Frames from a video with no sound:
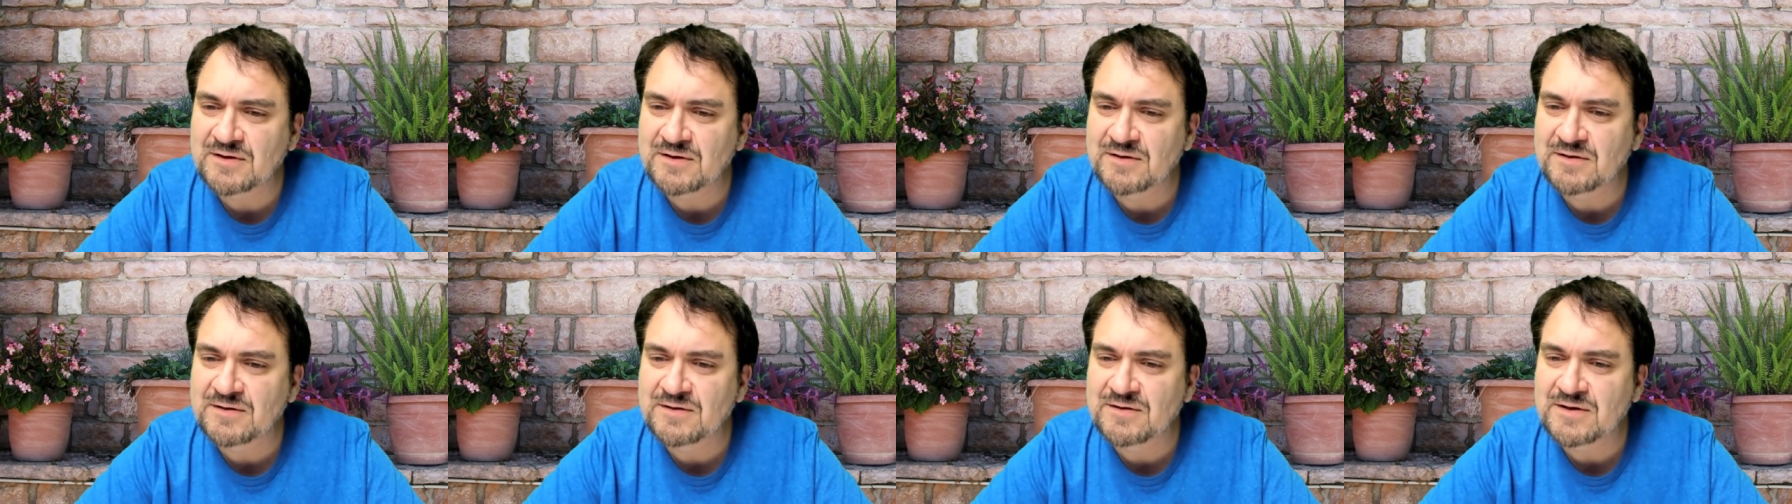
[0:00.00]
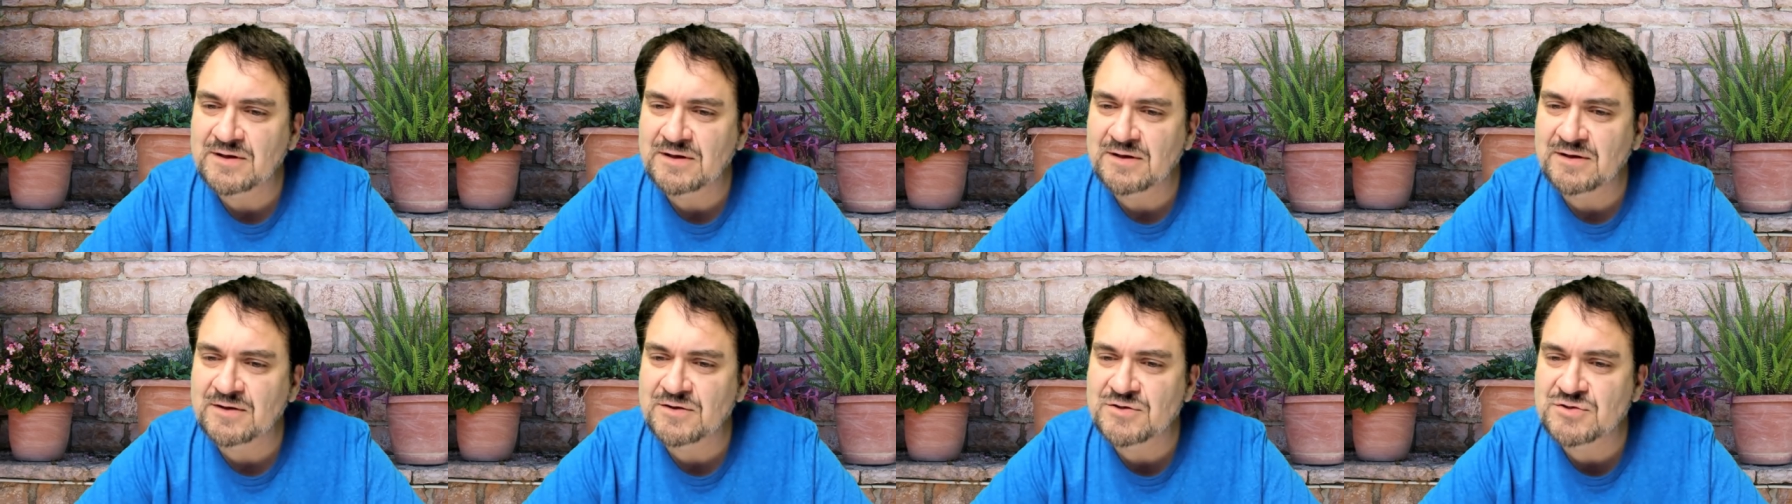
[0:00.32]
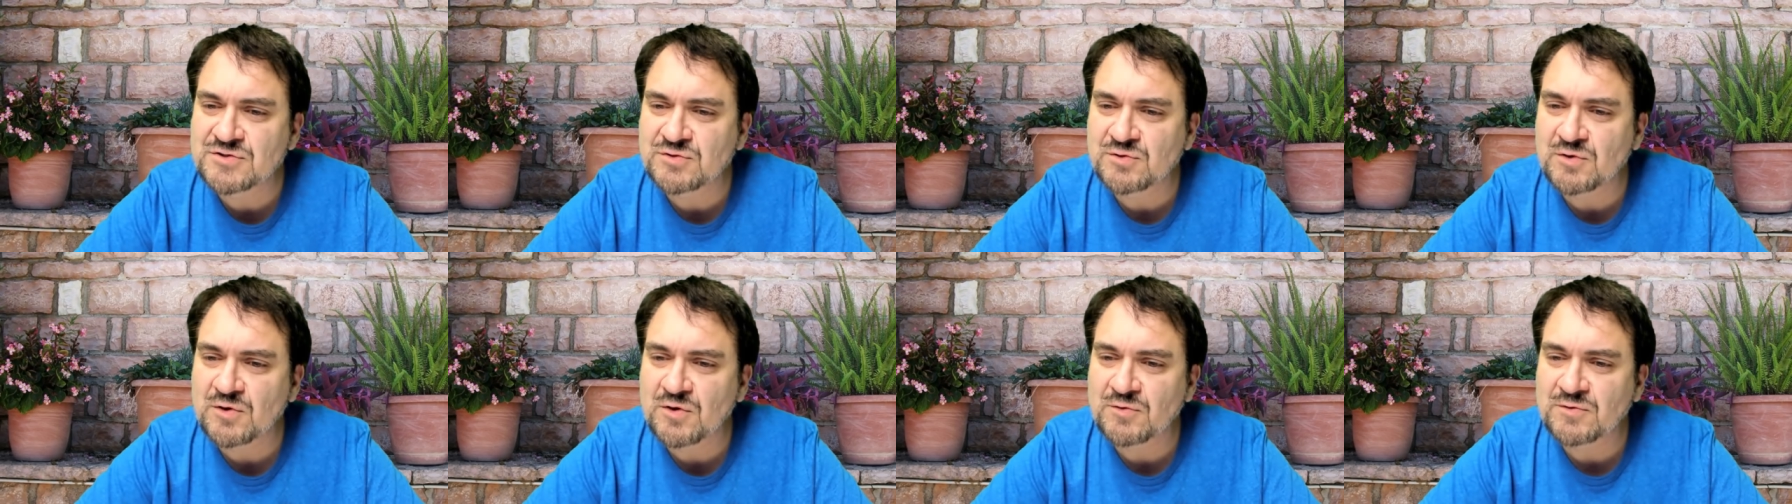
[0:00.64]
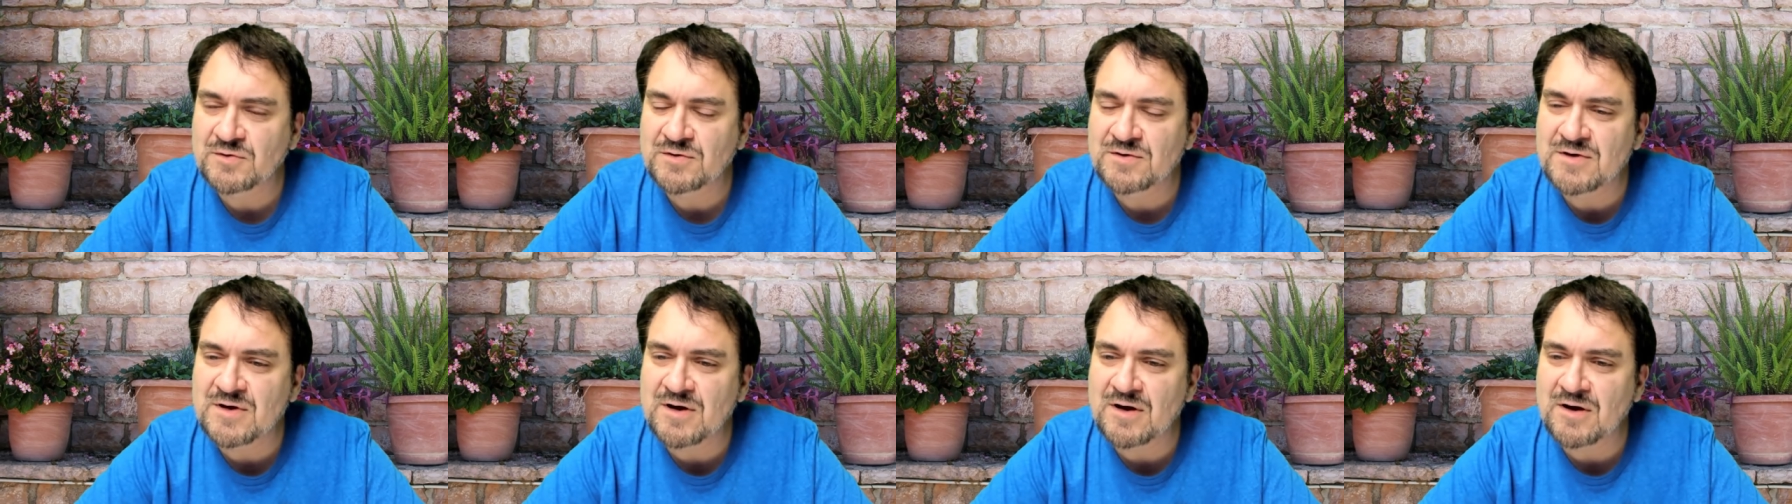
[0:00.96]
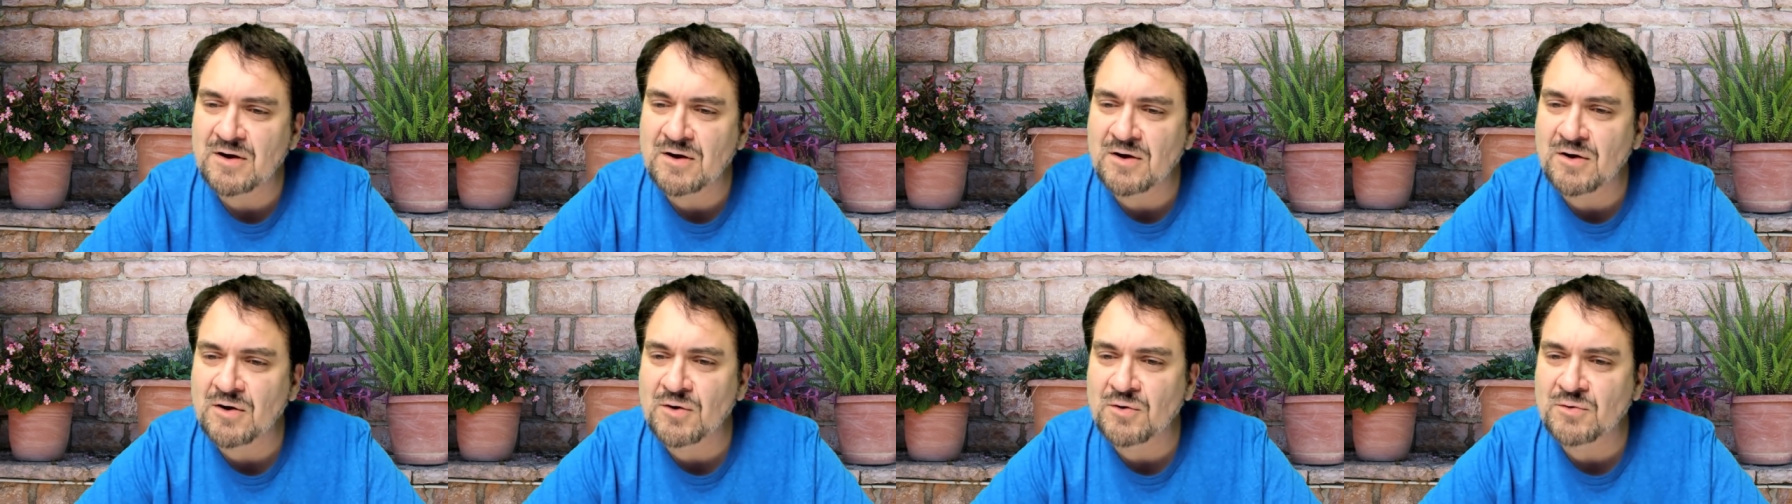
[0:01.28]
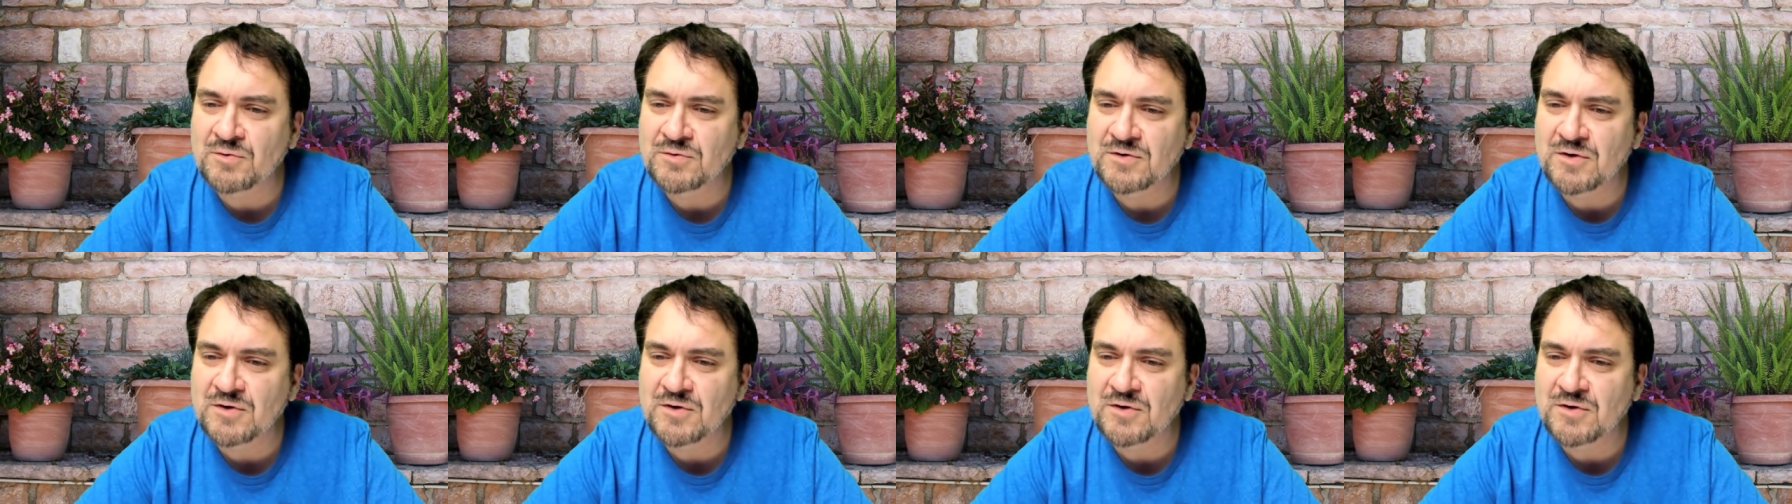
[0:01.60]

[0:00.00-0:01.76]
in the intro. No,